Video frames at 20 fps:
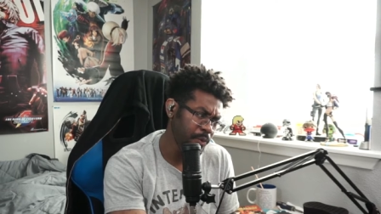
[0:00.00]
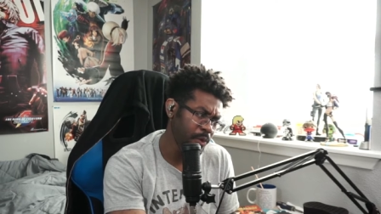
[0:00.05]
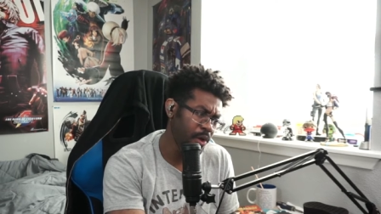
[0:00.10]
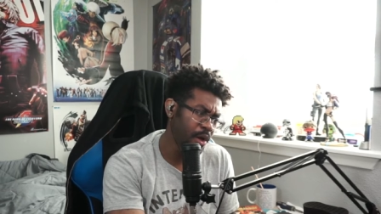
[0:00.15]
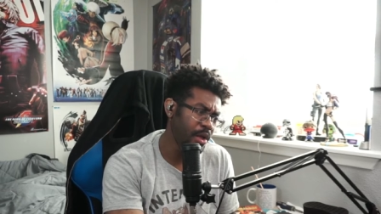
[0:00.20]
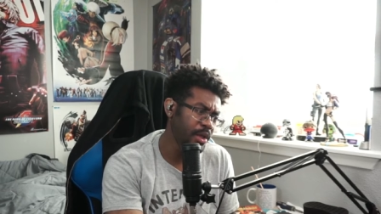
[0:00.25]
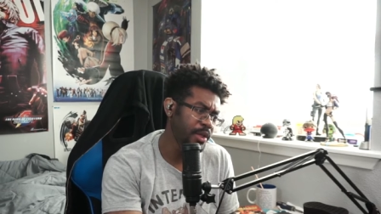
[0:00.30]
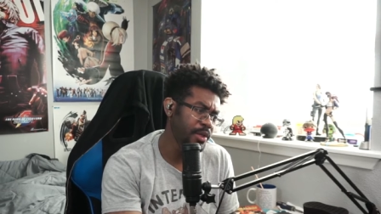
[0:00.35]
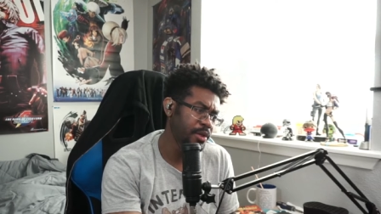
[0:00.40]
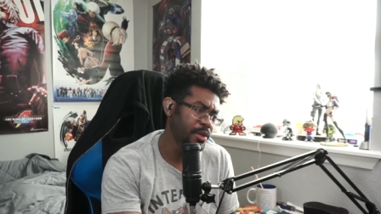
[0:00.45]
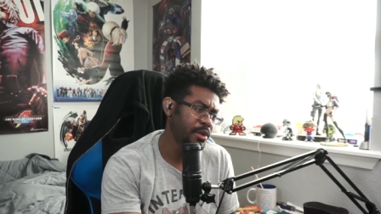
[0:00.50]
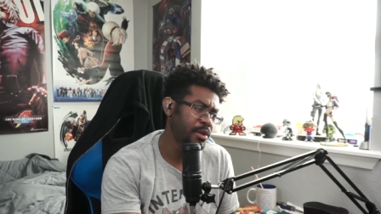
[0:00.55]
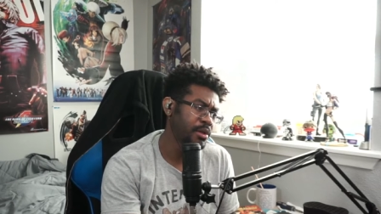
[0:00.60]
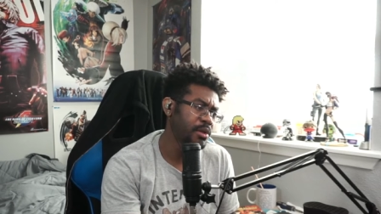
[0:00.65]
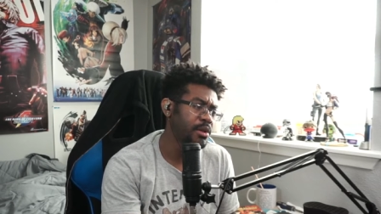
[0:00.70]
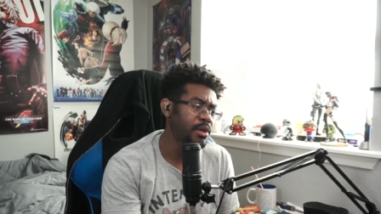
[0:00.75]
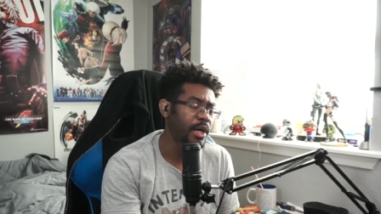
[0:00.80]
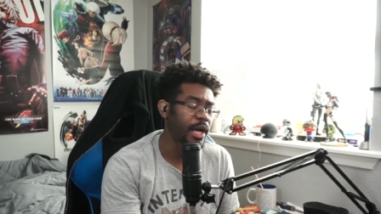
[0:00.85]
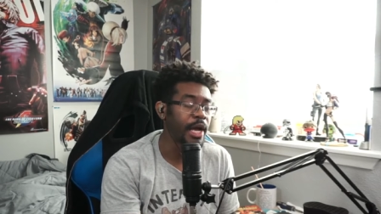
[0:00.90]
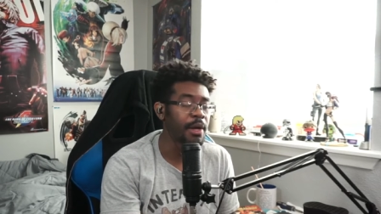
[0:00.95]
all in
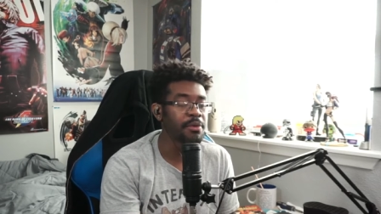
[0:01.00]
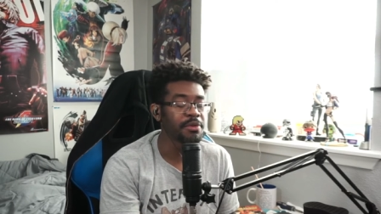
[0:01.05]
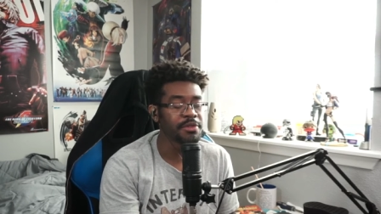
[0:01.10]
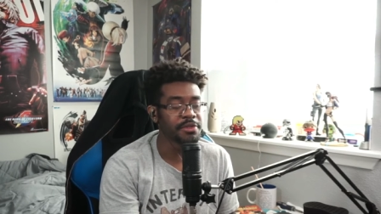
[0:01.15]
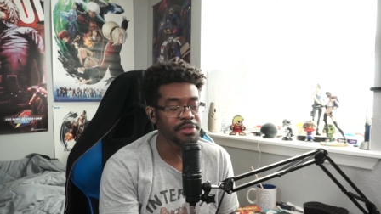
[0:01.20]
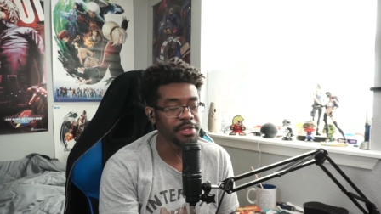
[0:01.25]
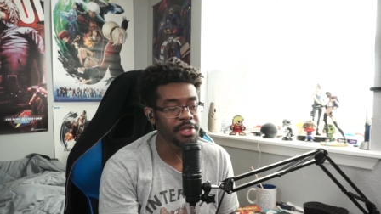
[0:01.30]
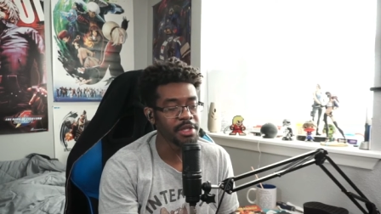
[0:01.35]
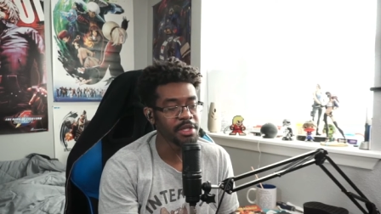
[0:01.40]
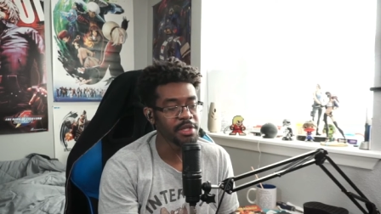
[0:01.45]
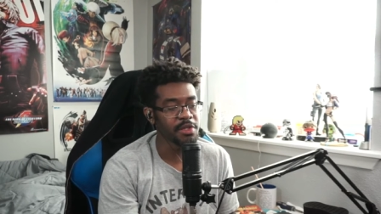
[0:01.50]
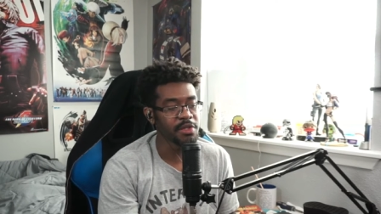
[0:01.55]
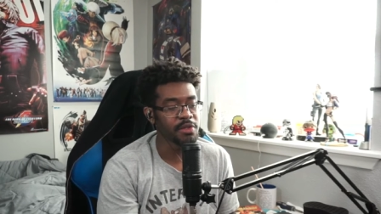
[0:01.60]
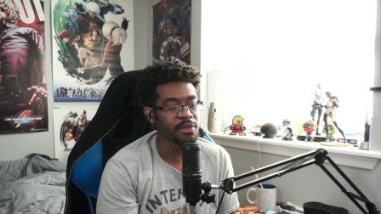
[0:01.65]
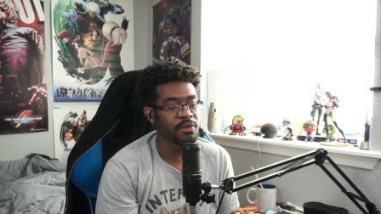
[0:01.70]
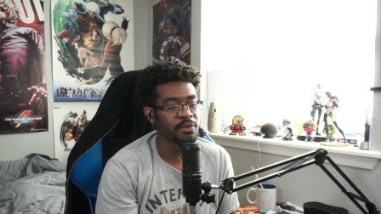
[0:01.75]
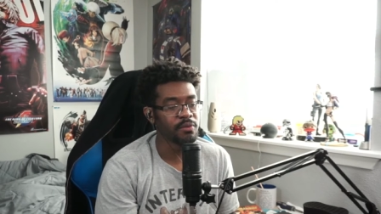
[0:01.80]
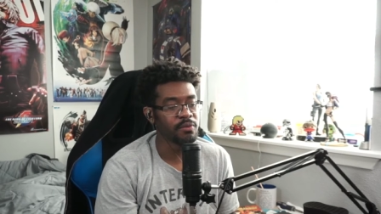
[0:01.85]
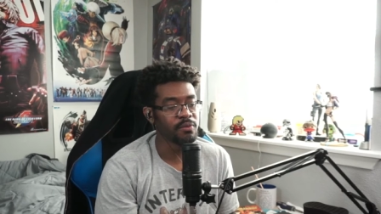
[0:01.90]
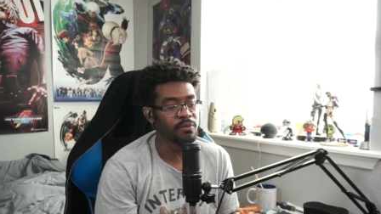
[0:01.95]
all, I would
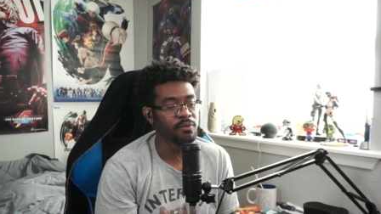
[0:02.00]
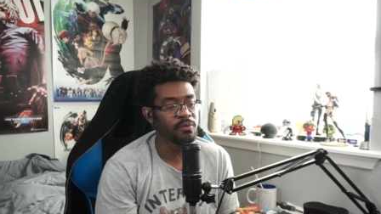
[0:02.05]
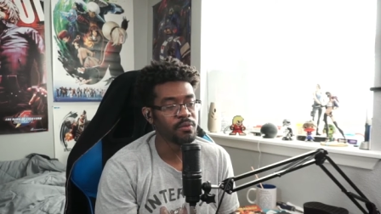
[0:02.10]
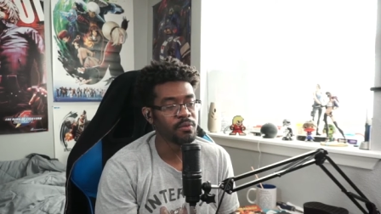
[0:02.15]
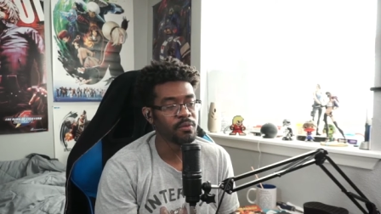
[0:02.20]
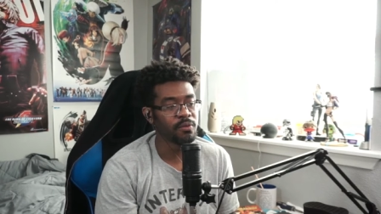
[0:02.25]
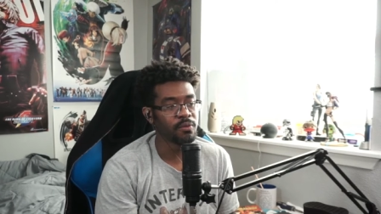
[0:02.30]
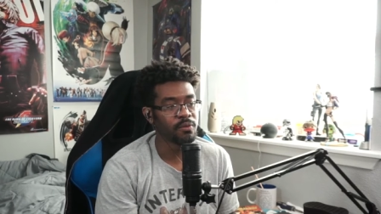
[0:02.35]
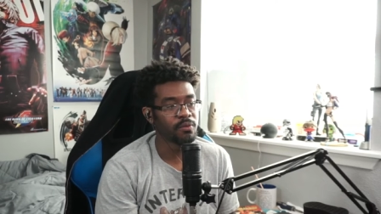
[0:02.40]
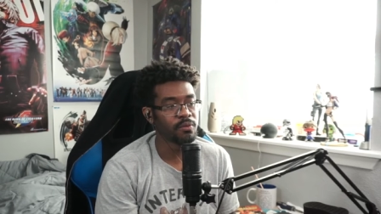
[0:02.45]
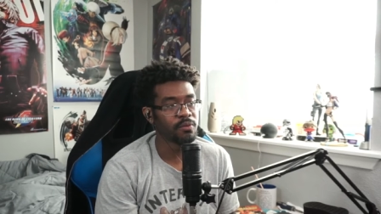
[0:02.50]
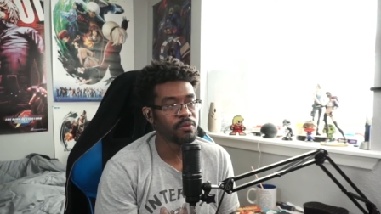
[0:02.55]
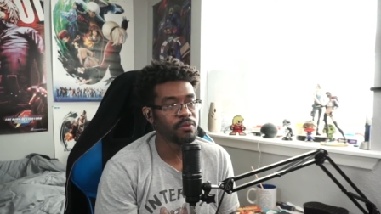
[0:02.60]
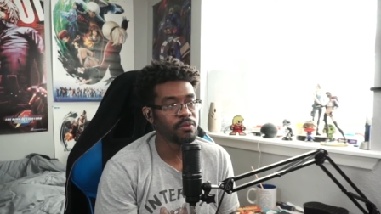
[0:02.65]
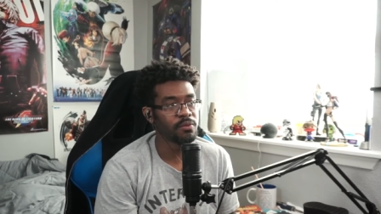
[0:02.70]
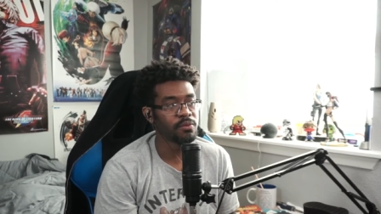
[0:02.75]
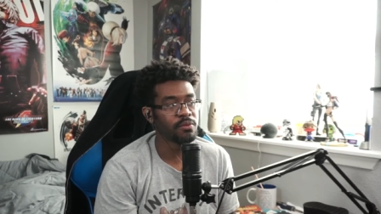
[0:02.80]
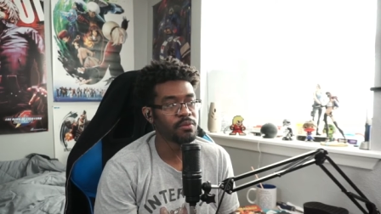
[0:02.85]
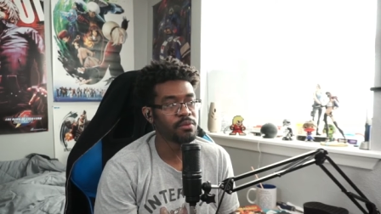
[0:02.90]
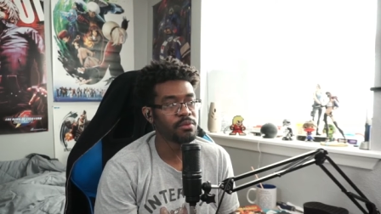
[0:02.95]
say
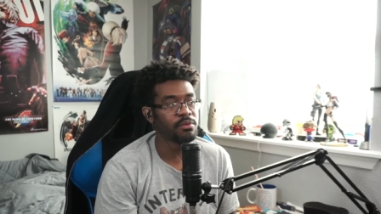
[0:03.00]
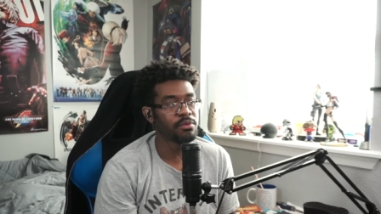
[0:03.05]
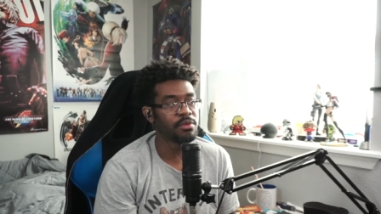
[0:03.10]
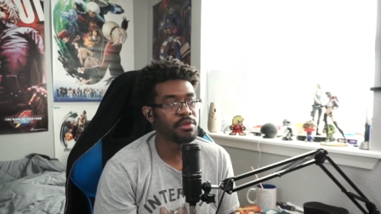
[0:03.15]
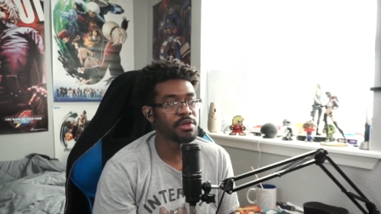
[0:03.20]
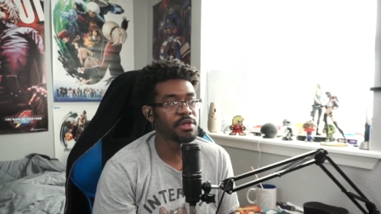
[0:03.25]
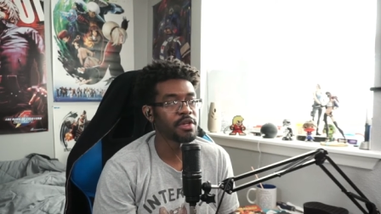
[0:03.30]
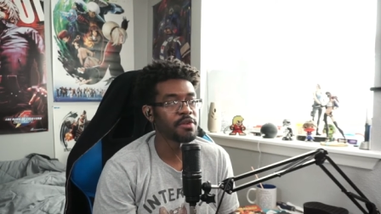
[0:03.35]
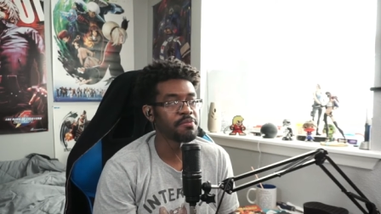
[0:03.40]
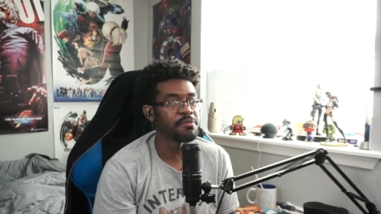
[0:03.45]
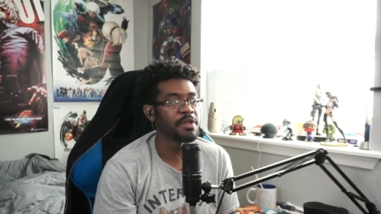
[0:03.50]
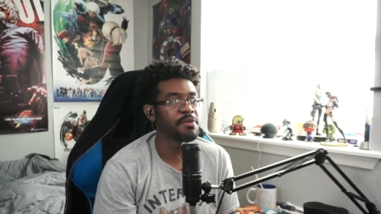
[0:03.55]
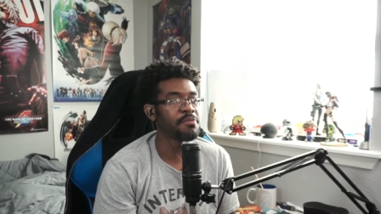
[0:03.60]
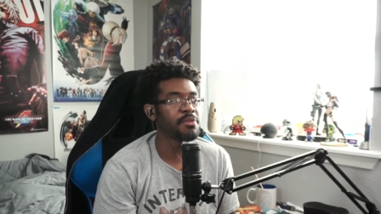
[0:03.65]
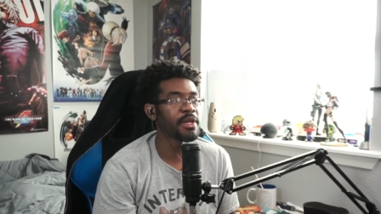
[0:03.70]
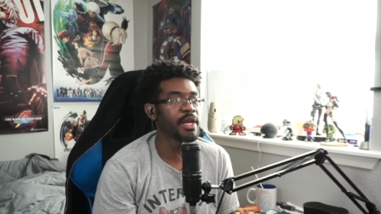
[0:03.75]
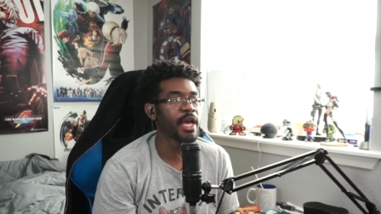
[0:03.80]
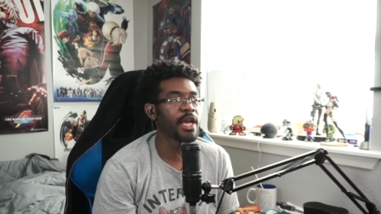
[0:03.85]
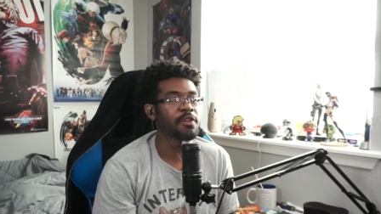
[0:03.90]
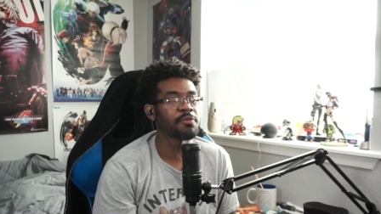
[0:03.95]
the
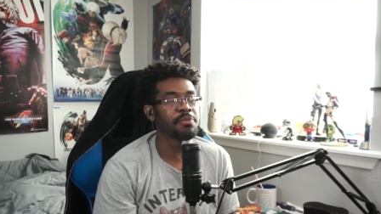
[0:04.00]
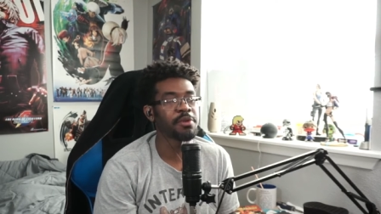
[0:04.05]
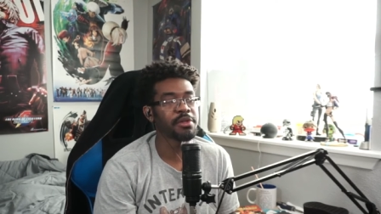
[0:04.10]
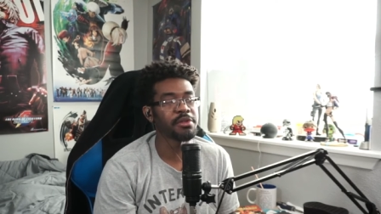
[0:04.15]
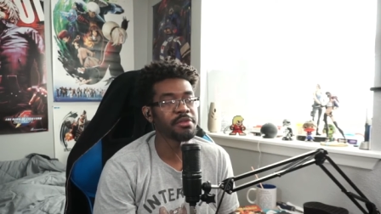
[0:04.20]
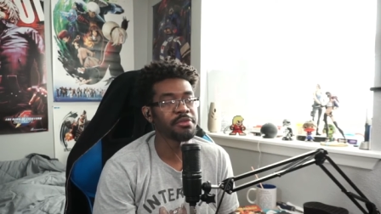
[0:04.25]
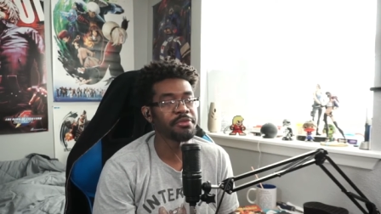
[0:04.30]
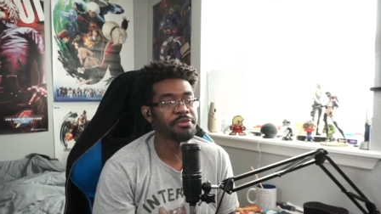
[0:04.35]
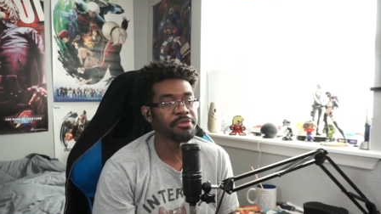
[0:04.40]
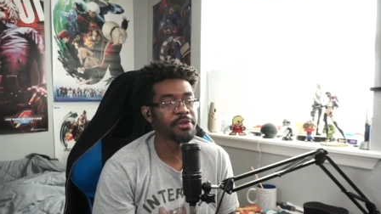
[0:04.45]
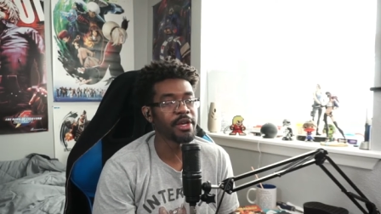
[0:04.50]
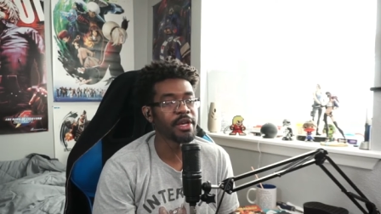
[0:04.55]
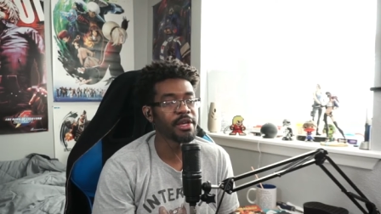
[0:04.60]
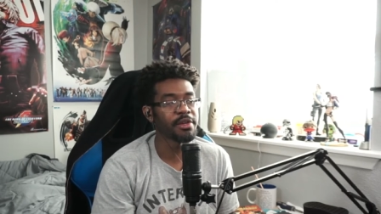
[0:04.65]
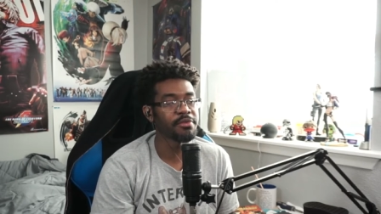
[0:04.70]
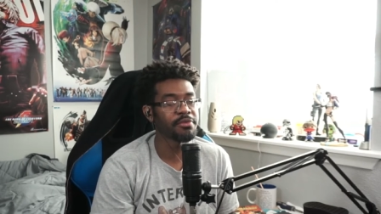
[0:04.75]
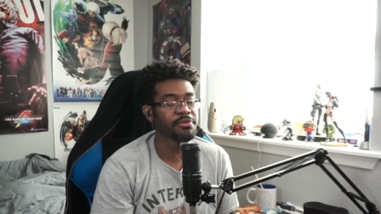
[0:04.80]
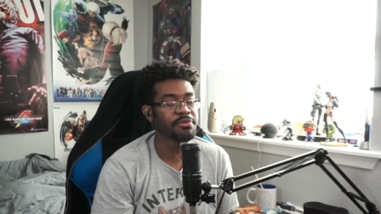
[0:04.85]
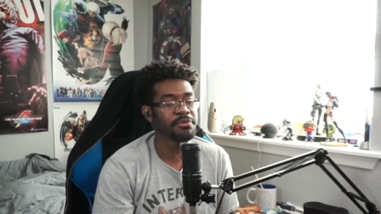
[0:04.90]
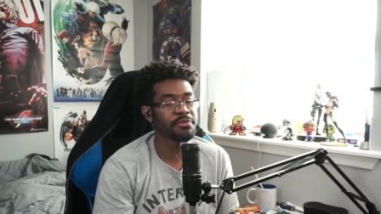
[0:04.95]
commitment aspect of
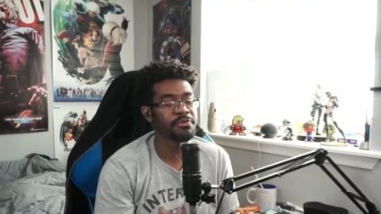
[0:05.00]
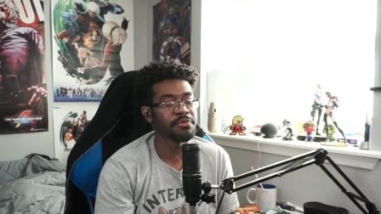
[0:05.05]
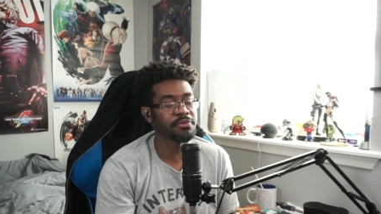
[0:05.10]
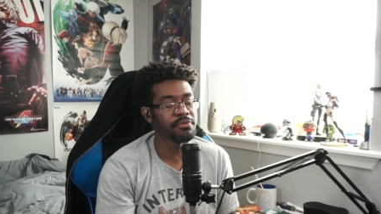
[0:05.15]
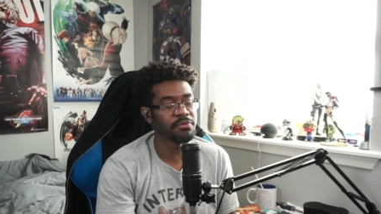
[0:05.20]
five